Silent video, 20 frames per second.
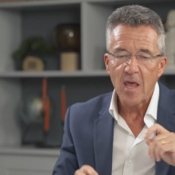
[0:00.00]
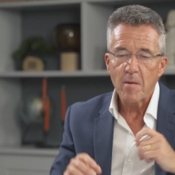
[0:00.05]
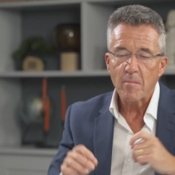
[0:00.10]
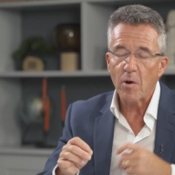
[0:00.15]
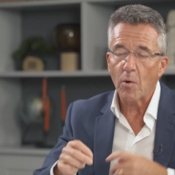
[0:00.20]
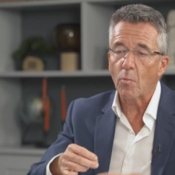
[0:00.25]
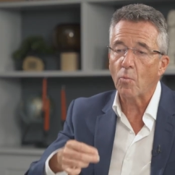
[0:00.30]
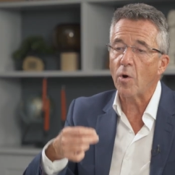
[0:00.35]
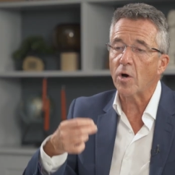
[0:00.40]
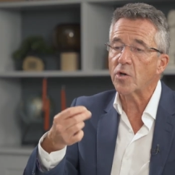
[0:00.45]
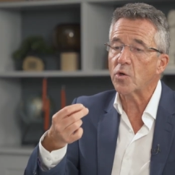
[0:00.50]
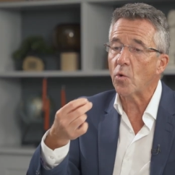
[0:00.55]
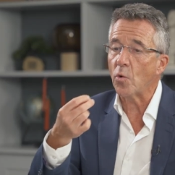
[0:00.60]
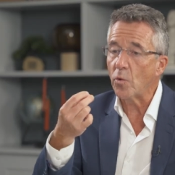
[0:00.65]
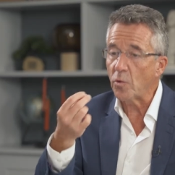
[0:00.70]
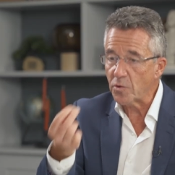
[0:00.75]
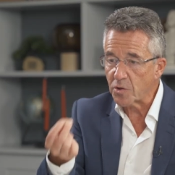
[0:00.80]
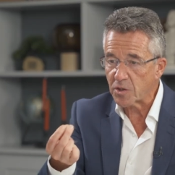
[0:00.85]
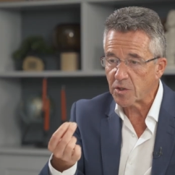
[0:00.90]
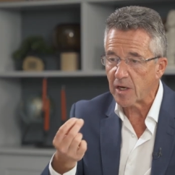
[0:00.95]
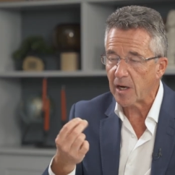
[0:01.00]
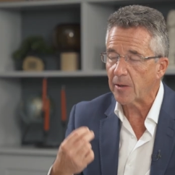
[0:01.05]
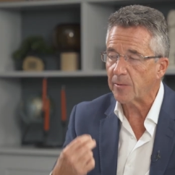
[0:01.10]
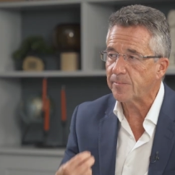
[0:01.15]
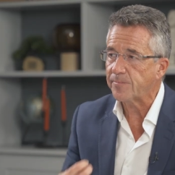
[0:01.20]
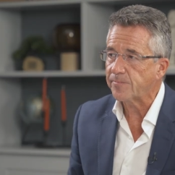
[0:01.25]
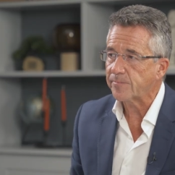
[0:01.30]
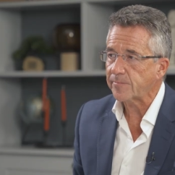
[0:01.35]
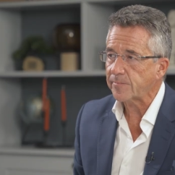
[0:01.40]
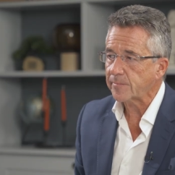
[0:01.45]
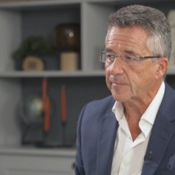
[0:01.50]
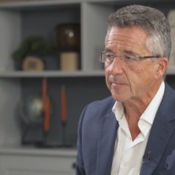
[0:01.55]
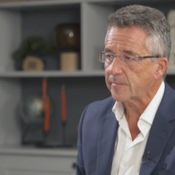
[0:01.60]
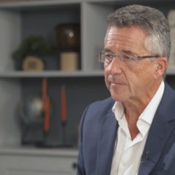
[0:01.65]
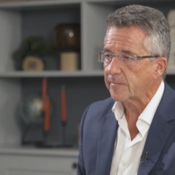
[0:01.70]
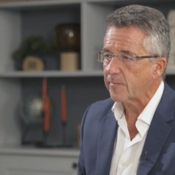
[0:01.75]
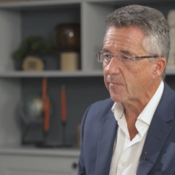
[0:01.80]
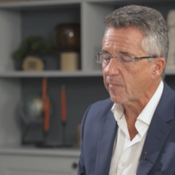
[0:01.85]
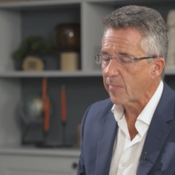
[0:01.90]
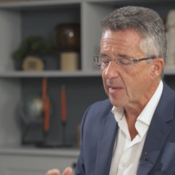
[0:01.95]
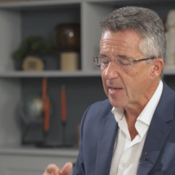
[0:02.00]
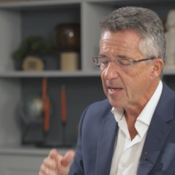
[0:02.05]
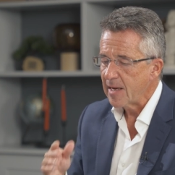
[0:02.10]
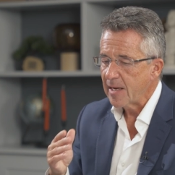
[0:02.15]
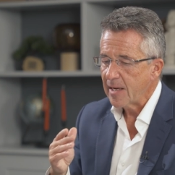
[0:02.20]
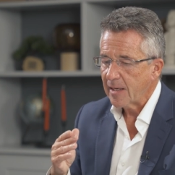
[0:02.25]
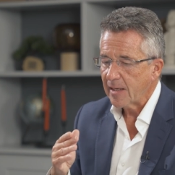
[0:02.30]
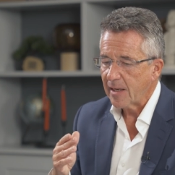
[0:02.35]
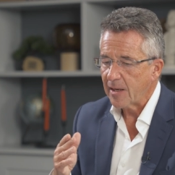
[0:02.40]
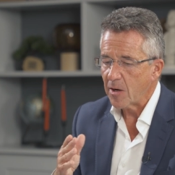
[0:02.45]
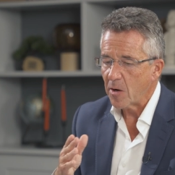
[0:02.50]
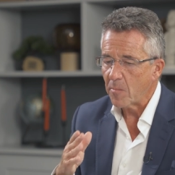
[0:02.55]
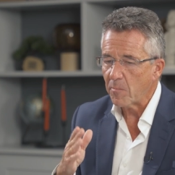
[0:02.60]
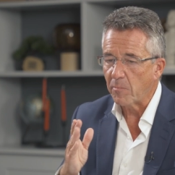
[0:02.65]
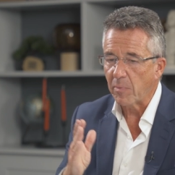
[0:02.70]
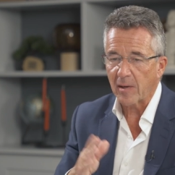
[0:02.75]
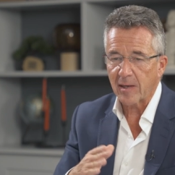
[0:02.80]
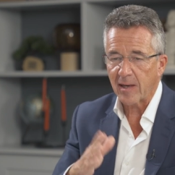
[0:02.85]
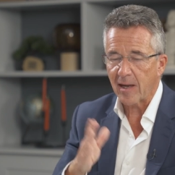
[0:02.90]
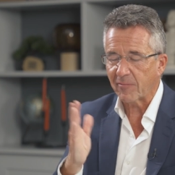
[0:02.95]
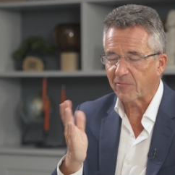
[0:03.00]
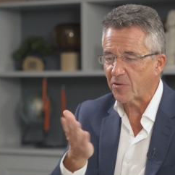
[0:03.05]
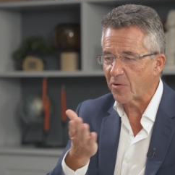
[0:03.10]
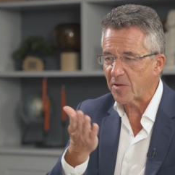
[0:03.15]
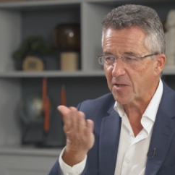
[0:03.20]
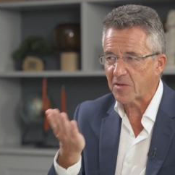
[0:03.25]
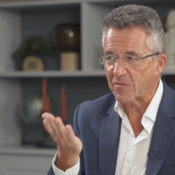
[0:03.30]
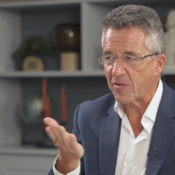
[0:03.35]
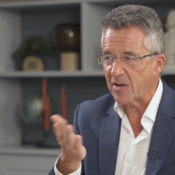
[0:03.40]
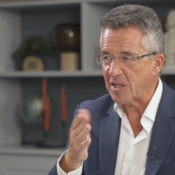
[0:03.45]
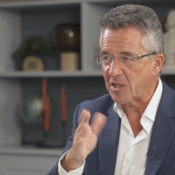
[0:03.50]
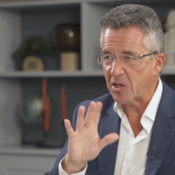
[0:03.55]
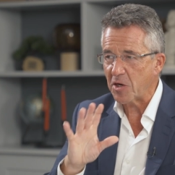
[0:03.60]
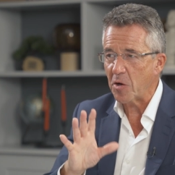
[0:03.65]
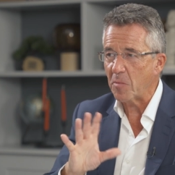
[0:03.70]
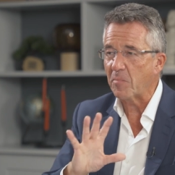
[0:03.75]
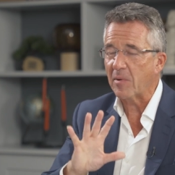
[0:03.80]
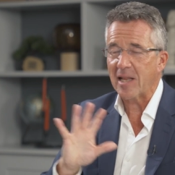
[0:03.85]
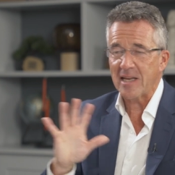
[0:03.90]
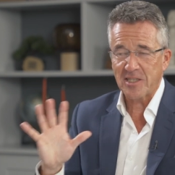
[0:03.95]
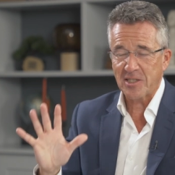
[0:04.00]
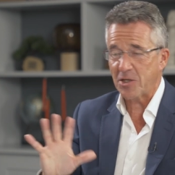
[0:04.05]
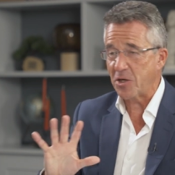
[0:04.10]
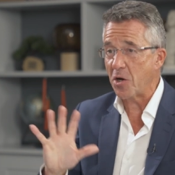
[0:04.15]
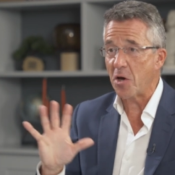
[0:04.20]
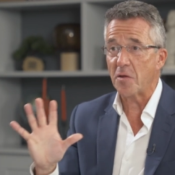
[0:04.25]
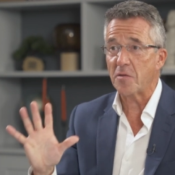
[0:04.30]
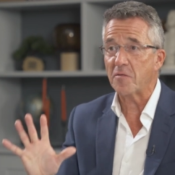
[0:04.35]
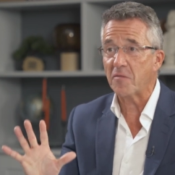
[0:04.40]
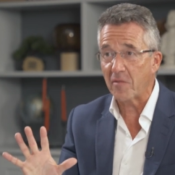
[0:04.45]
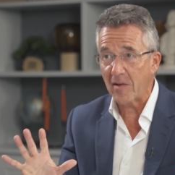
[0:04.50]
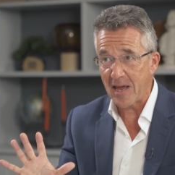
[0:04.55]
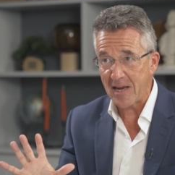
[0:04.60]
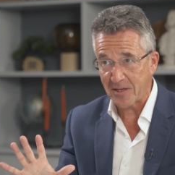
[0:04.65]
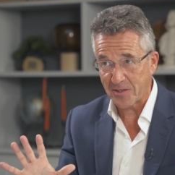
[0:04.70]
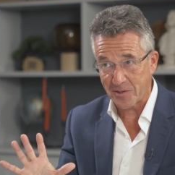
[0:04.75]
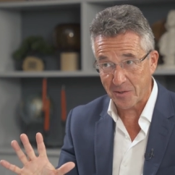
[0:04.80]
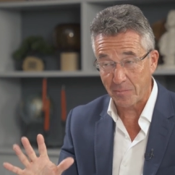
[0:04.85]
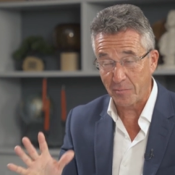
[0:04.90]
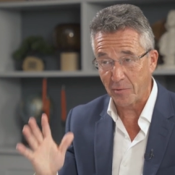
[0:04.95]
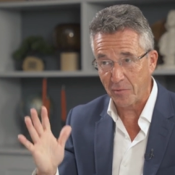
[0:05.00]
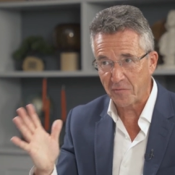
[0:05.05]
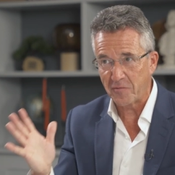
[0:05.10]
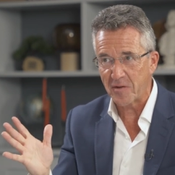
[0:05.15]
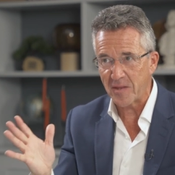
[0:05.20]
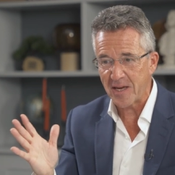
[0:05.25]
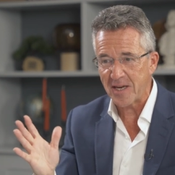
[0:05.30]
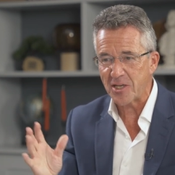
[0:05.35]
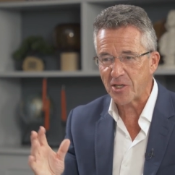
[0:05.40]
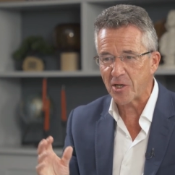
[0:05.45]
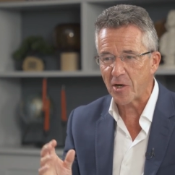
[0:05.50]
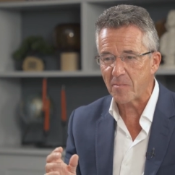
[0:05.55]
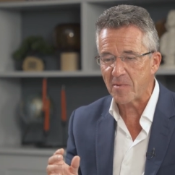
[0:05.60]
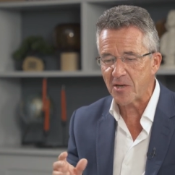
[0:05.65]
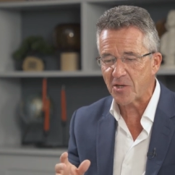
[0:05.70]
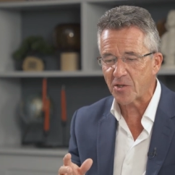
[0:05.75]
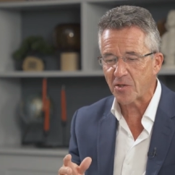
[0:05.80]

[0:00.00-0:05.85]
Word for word: But what also, you know, I've got this phrase, you know, blessed are the flexible, for they shall be